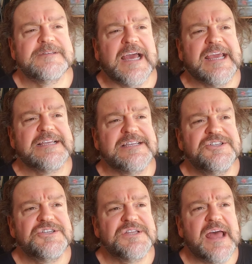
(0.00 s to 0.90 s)
guess I
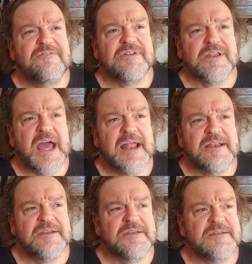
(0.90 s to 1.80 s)
just haven't
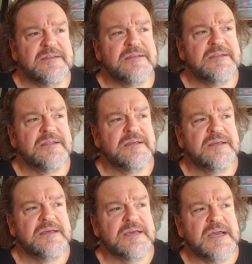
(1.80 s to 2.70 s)
gotten
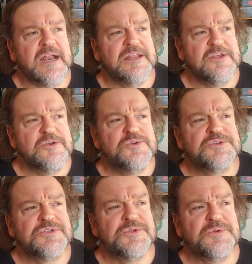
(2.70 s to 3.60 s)
kind of
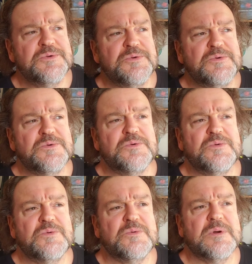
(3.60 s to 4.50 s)
used
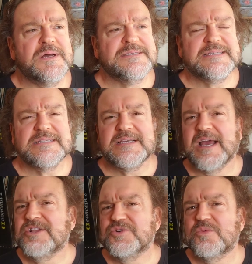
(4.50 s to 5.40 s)
to a
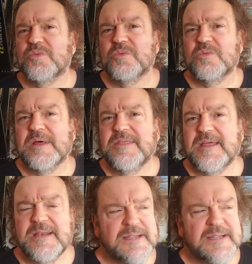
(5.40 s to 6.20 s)
schedule with it,